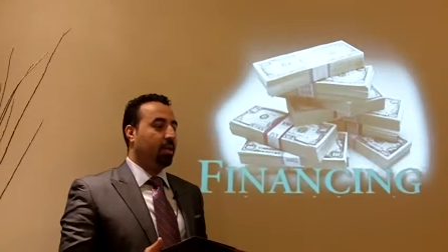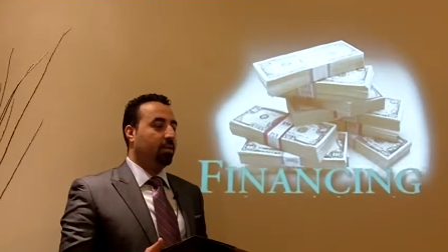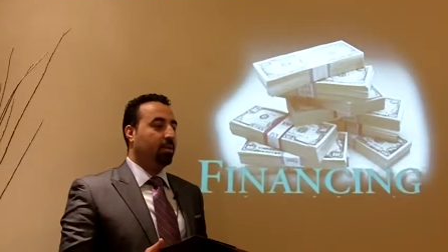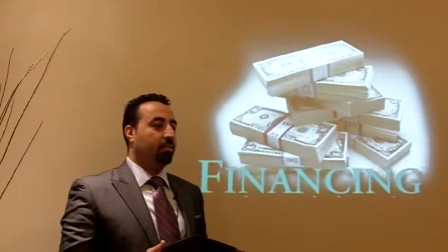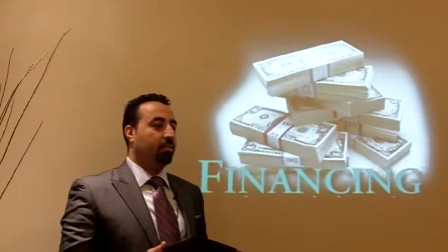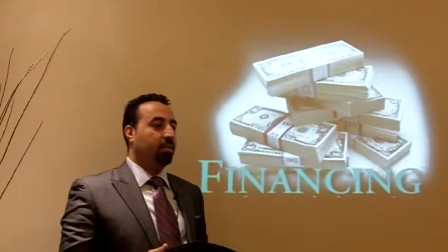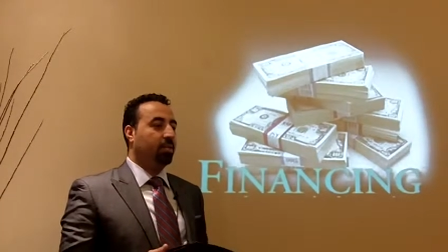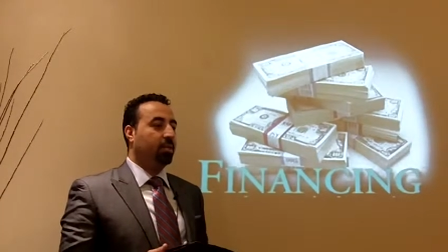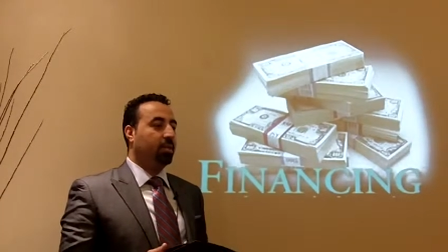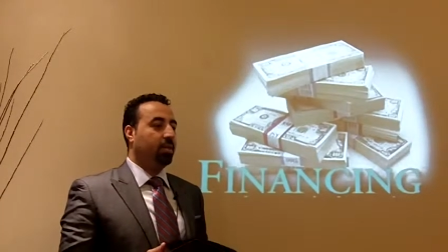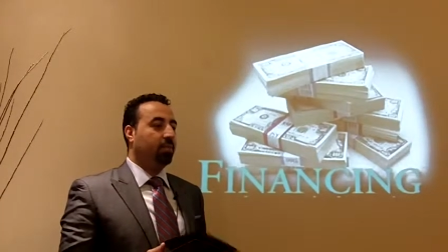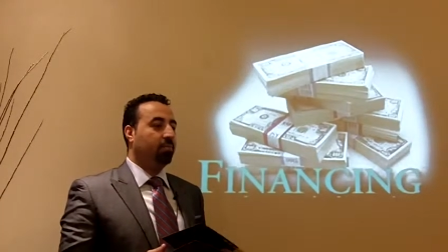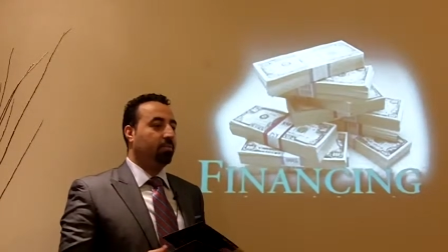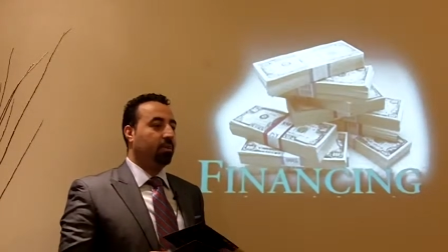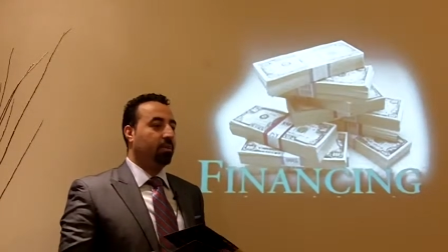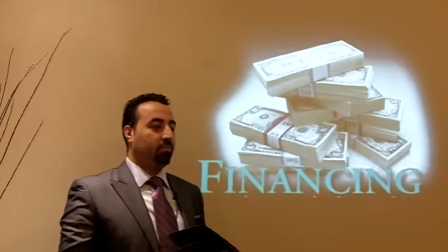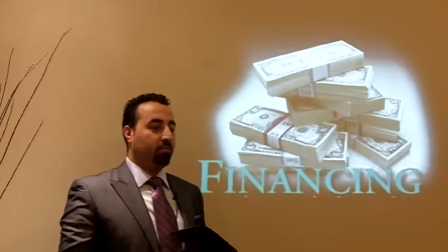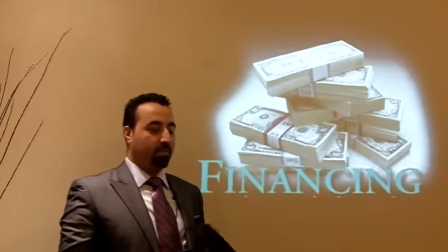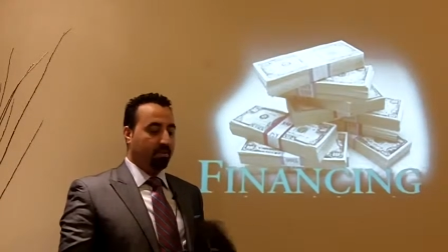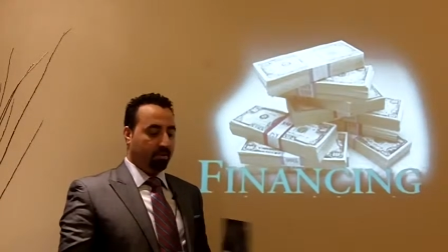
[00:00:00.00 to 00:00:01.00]
especially if
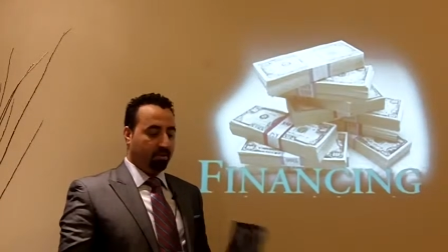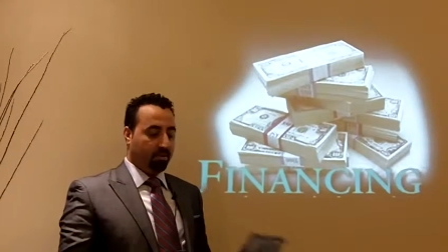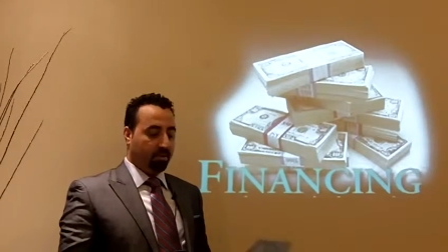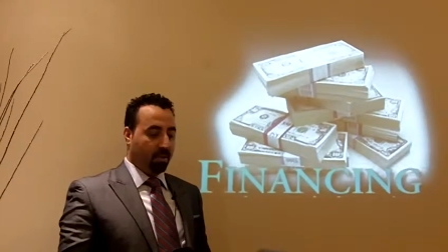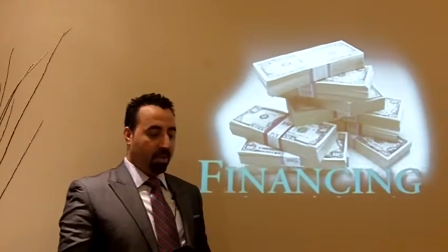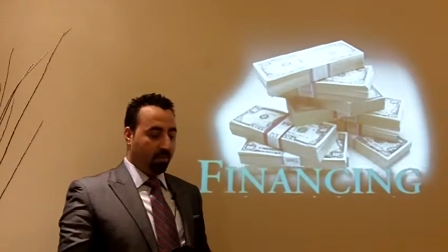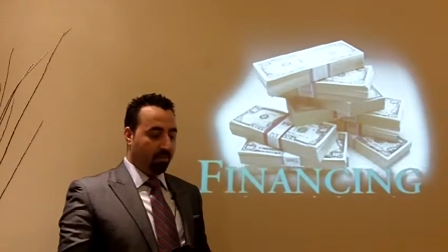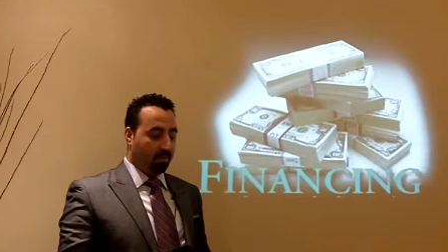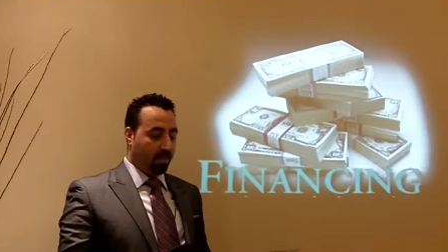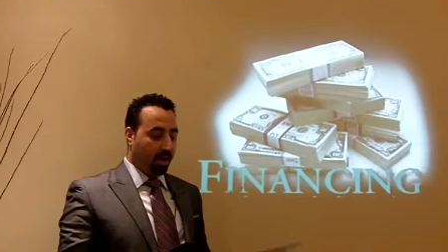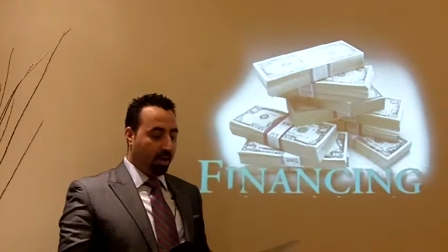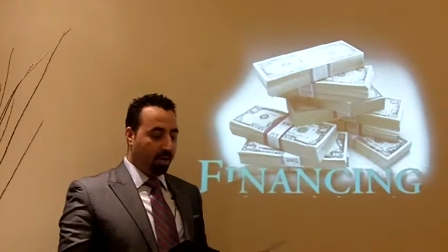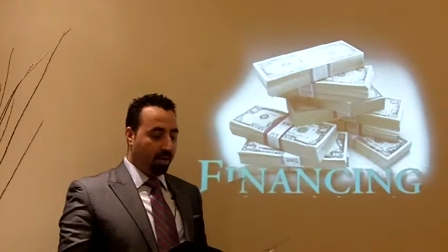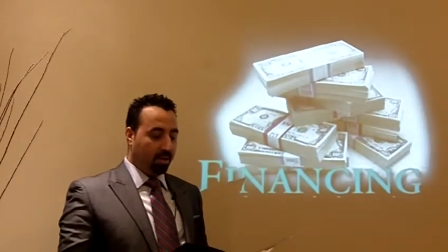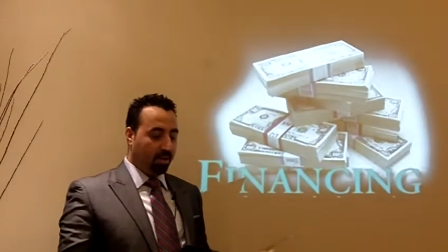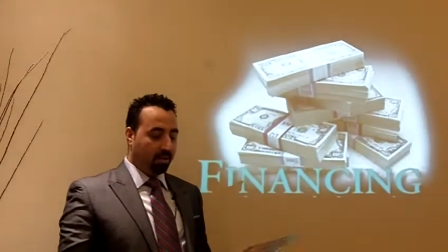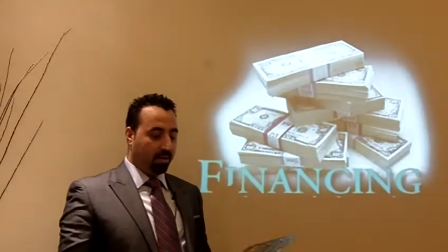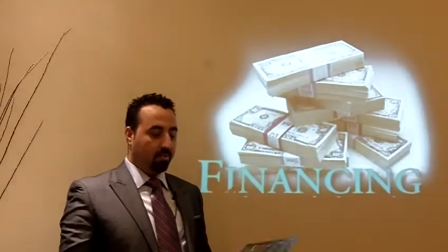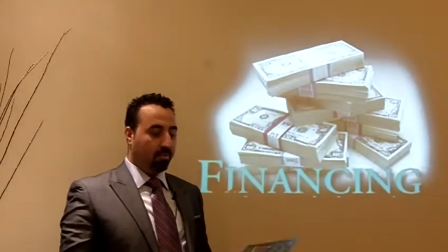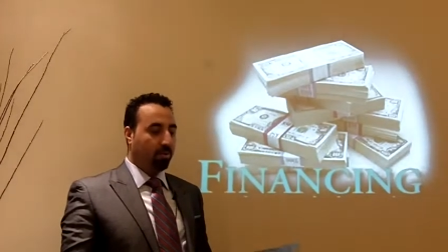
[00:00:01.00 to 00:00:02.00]
they're first time
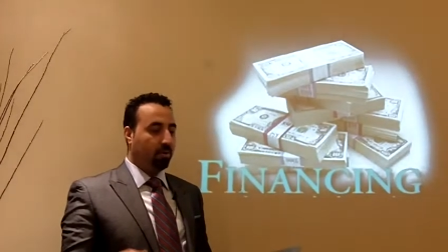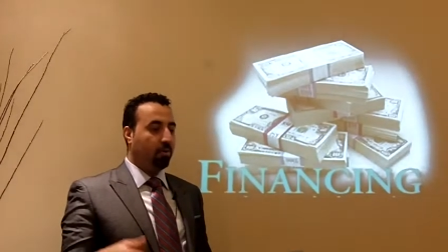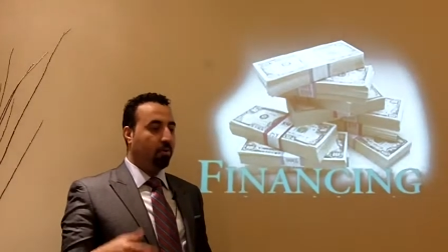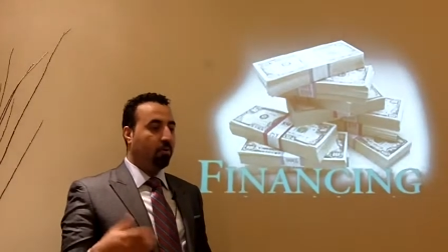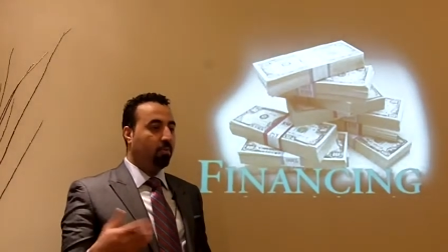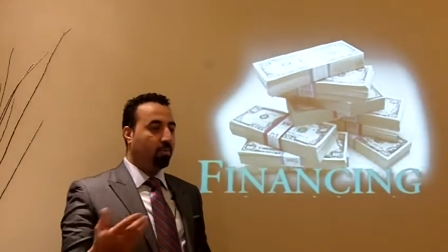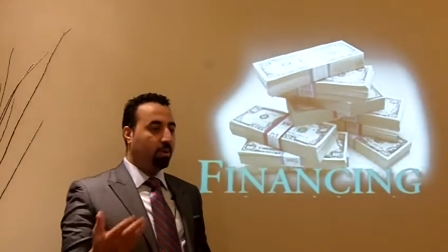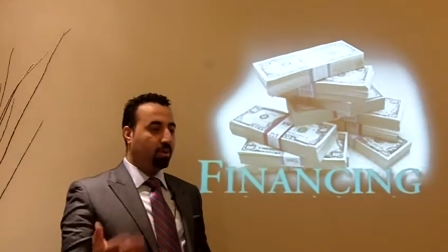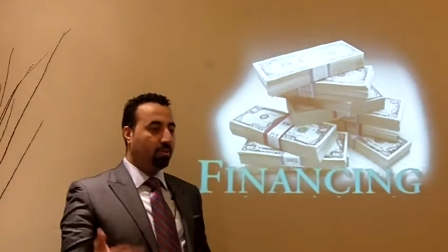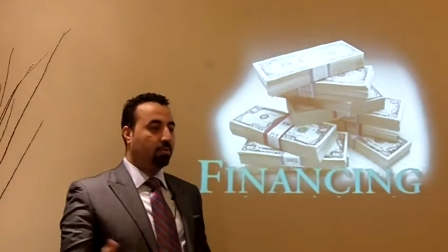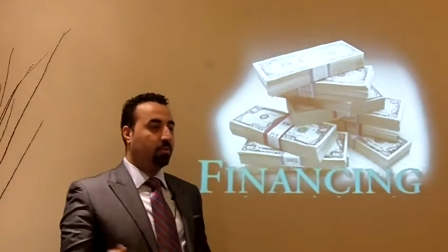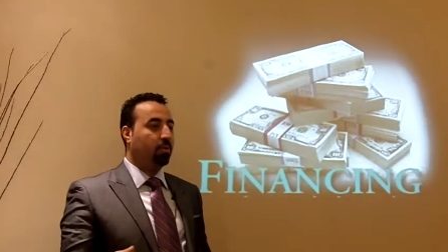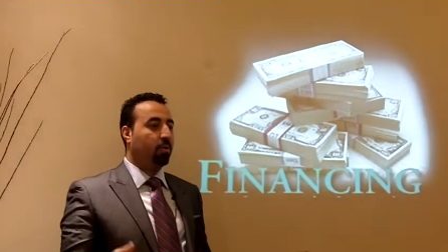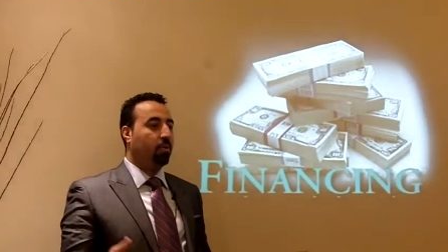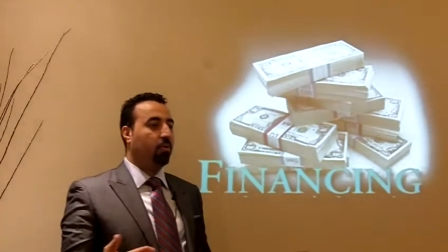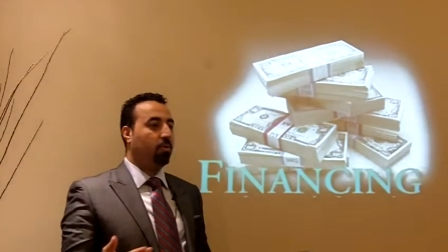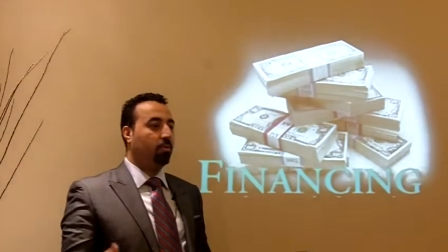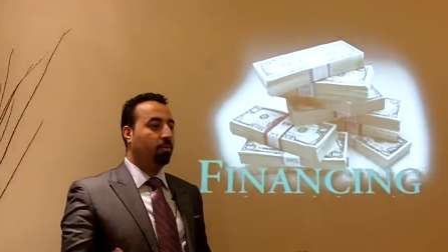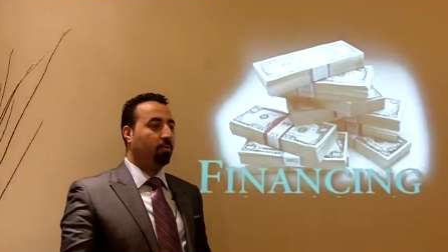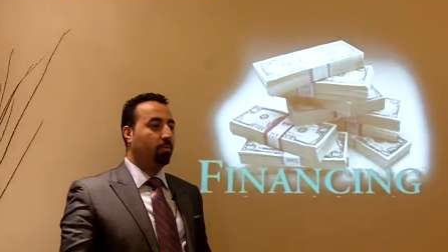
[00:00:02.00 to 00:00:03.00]
buyer, they will know what's
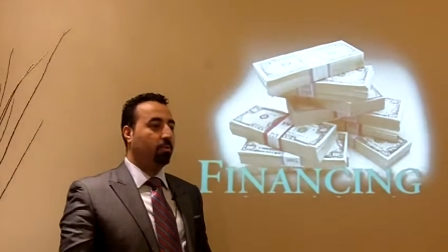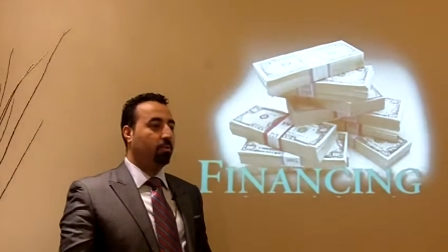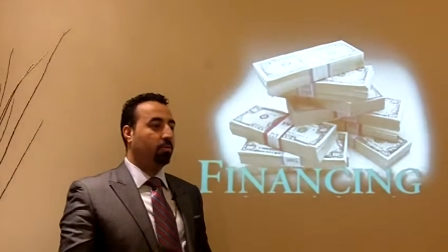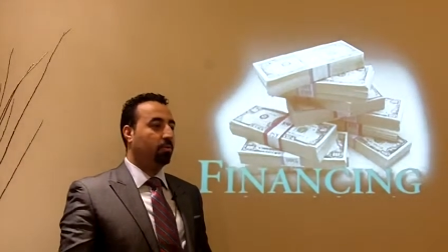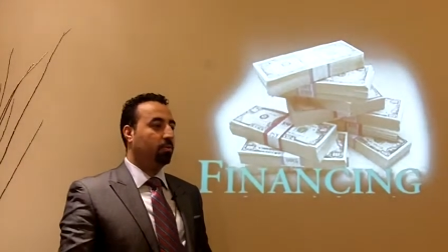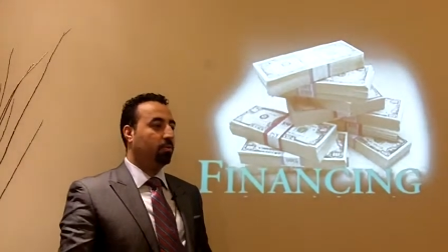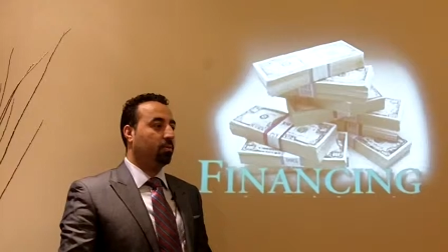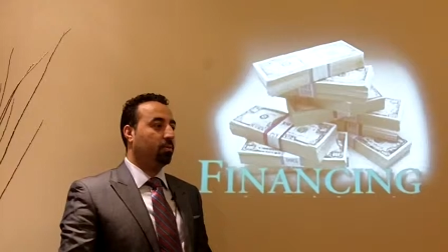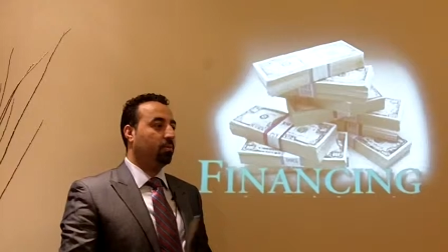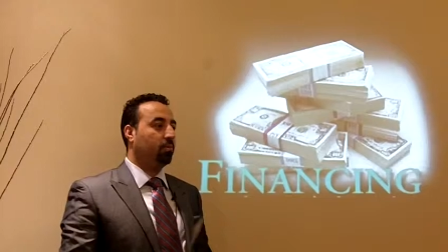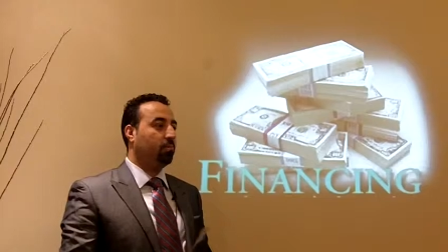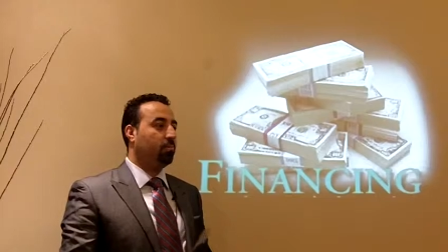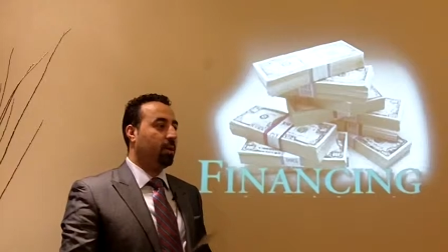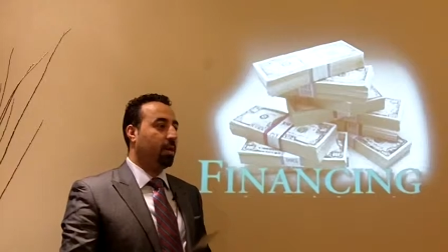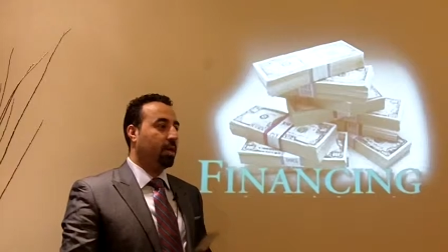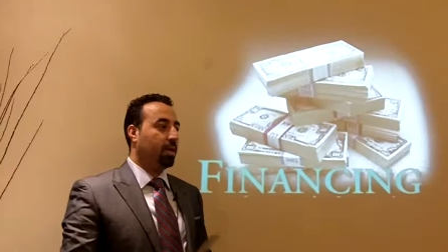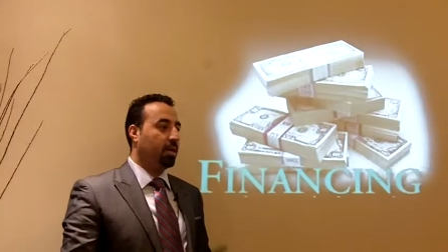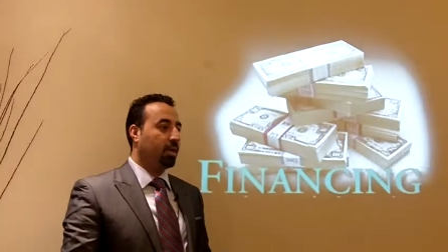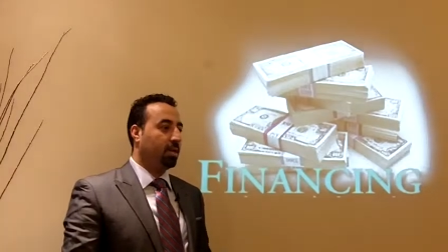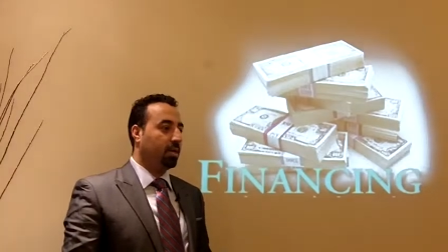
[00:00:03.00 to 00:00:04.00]
the whole process of
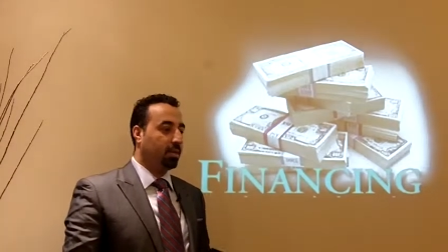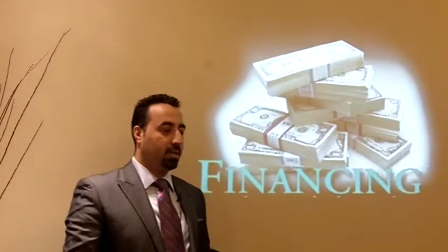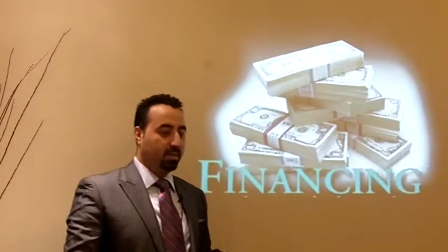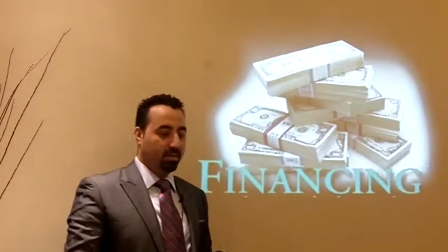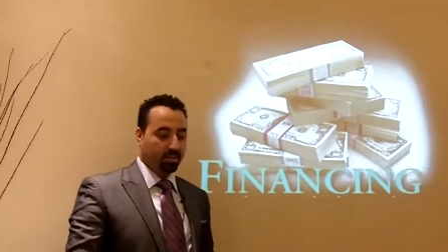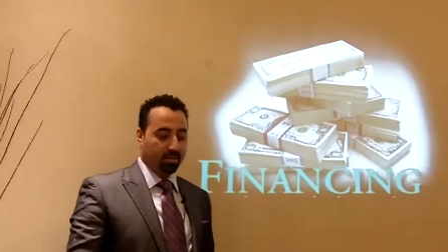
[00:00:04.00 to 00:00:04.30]
buying.